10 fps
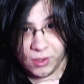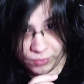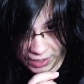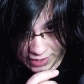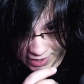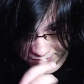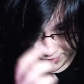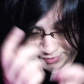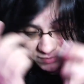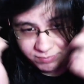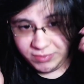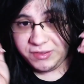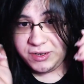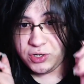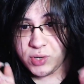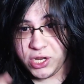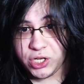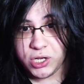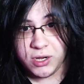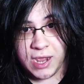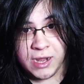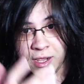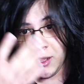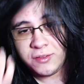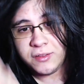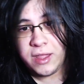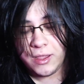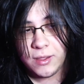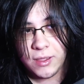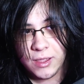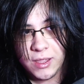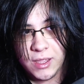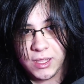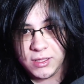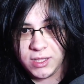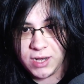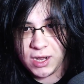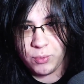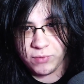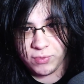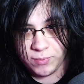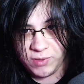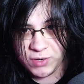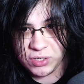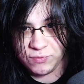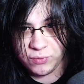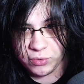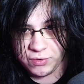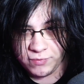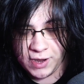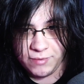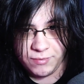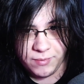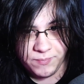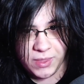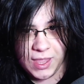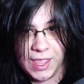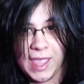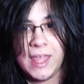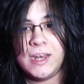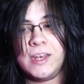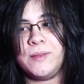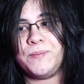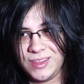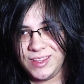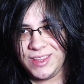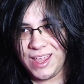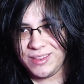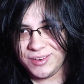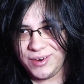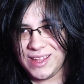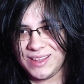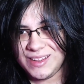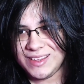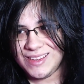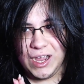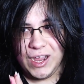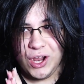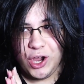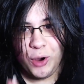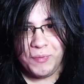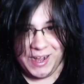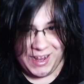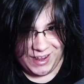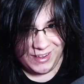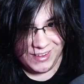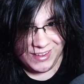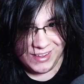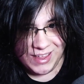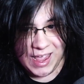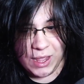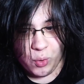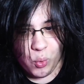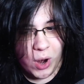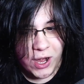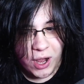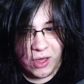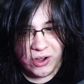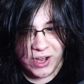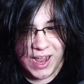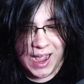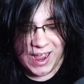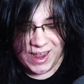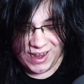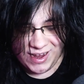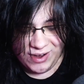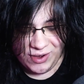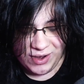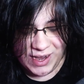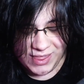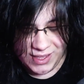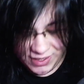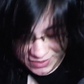he realizes the situation and he's like, did anyone from Division 4 survive? And the answer is Kobeni and one other guy. I think